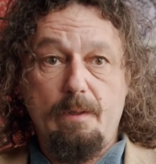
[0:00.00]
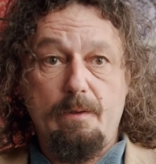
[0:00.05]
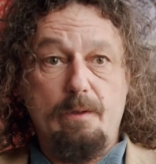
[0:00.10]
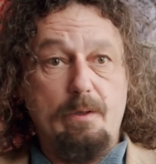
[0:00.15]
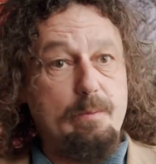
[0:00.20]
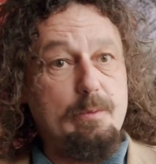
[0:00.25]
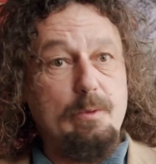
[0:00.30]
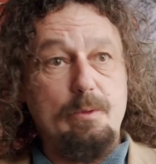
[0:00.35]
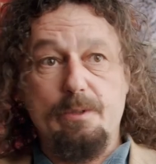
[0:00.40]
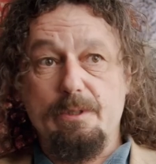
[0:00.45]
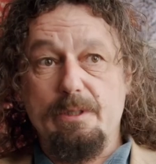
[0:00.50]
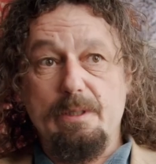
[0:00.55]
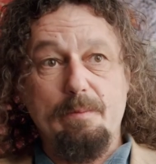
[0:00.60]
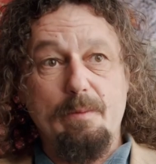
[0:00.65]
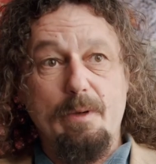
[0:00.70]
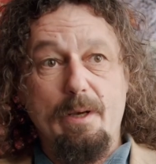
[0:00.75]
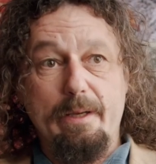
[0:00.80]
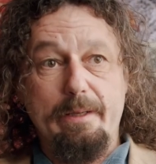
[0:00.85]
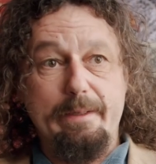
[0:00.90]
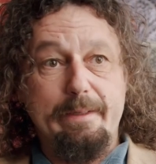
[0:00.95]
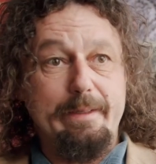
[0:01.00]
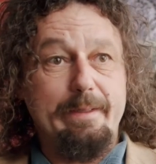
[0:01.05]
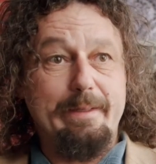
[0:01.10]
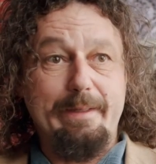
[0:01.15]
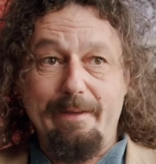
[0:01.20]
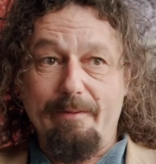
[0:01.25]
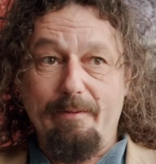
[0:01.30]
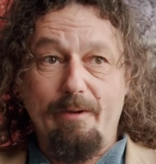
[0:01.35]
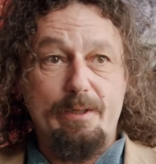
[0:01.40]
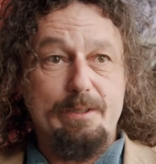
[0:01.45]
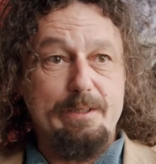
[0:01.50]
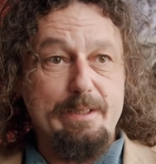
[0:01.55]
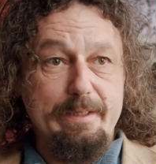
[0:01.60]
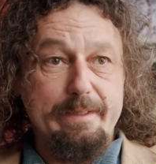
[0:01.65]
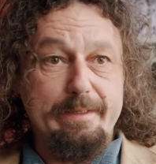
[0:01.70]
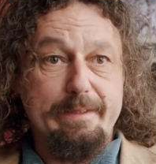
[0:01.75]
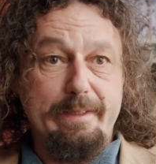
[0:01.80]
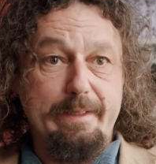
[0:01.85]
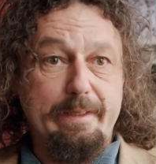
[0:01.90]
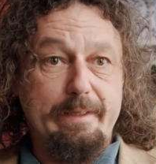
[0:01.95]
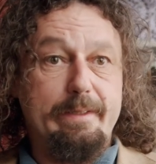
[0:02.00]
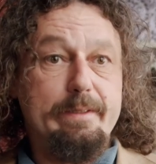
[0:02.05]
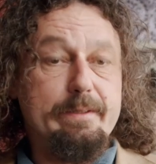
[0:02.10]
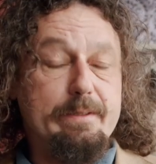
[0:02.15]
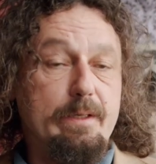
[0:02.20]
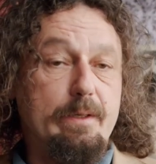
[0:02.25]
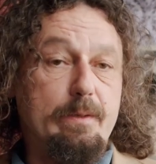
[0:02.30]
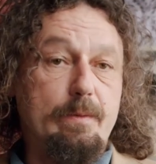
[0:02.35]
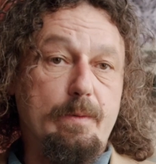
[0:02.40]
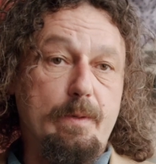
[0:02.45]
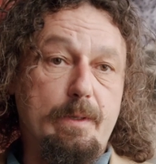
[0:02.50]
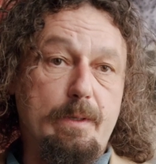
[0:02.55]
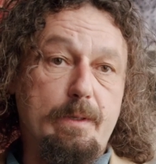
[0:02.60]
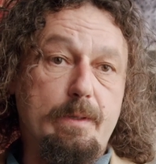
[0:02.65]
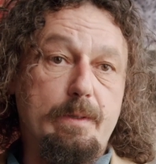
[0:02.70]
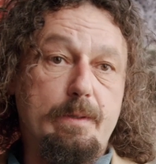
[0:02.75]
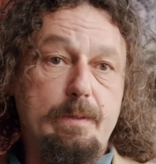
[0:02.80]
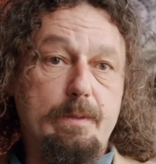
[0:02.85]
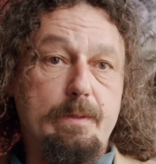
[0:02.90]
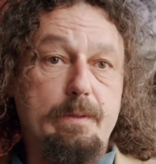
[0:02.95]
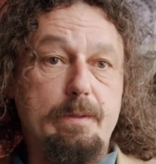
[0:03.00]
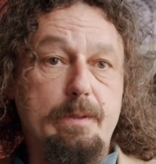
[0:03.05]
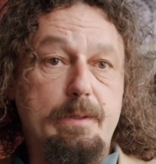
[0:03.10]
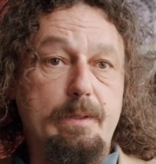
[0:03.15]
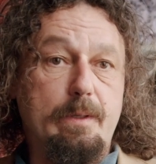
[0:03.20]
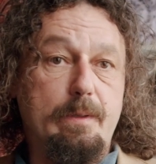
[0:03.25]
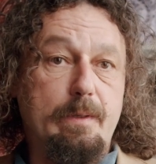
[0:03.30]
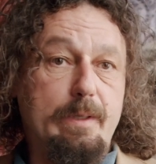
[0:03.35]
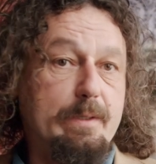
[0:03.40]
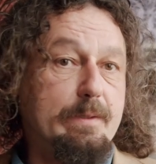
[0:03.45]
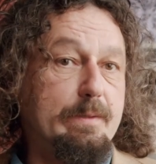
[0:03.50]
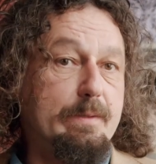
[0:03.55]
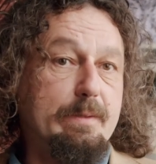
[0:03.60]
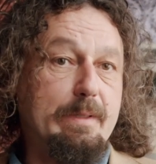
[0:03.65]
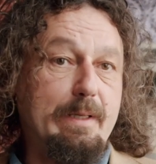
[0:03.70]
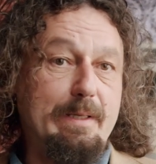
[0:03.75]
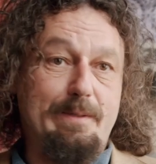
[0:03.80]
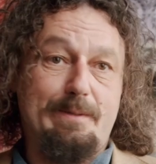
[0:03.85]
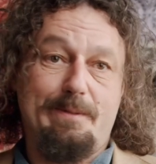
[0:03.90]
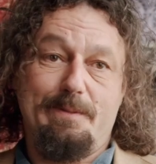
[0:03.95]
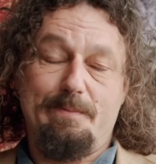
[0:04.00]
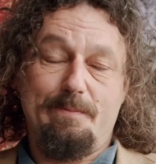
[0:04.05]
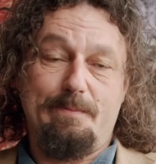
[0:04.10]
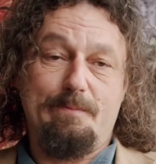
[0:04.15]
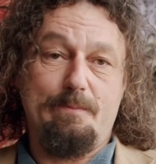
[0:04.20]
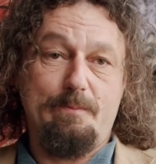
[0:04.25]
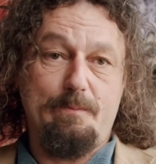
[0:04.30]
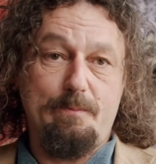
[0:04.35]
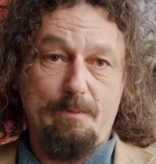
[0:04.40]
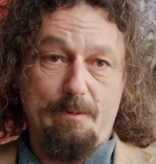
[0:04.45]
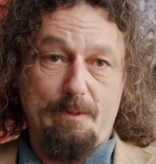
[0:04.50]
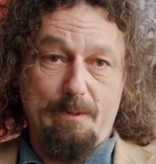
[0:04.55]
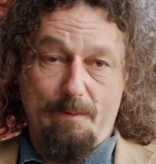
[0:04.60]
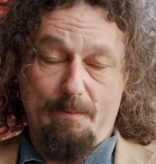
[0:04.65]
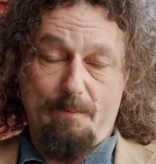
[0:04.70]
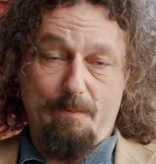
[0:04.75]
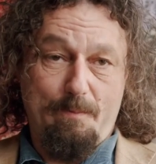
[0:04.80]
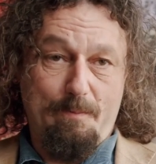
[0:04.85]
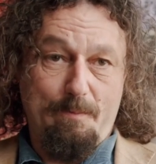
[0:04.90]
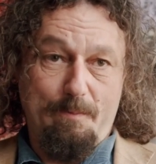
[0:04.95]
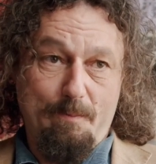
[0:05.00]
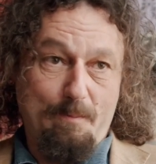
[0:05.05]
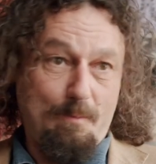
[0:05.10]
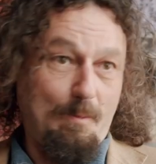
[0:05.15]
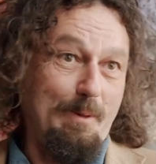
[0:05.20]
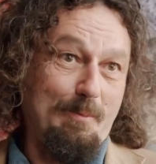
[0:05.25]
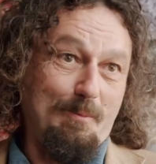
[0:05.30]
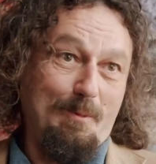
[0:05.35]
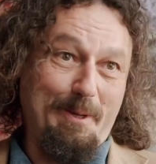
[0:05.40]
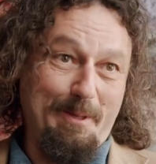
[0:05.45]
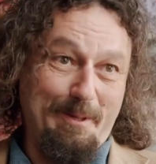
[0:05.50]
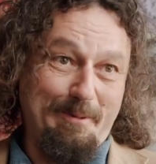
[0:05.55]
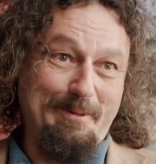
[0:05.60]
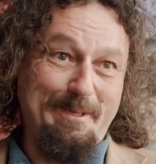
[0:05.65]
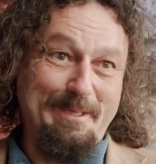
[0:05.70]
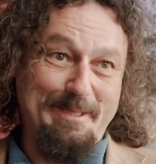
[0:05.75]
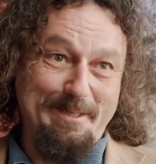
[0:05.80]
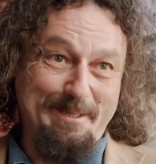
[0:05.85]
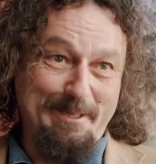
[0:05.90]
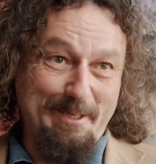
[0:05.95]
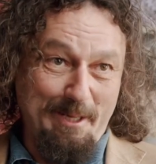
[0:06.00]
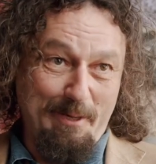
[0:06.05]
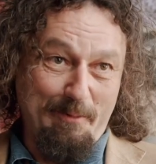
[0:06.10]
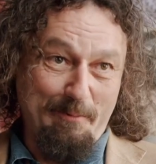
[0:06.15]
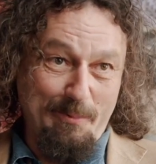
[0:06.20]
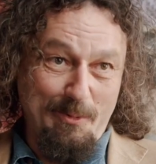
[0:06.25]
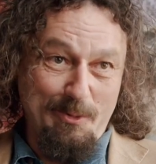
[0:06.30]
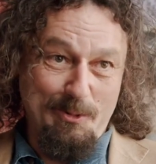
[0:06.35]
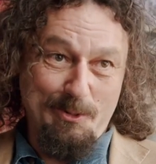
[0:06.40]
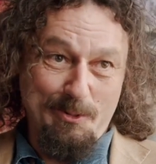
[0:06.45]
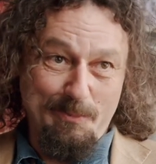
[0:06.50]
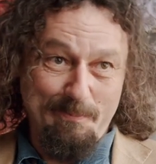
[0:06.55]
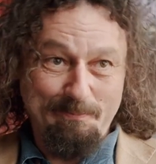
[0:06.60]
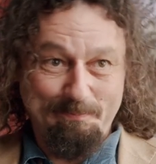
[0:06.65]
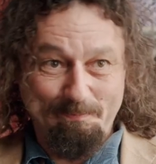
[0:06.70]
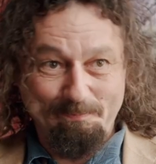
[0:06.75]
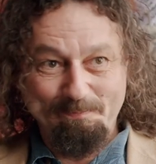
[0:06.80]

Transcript: community-minded, they're artistic. So, you know, that's you know, one of the reasons I love Boscombe.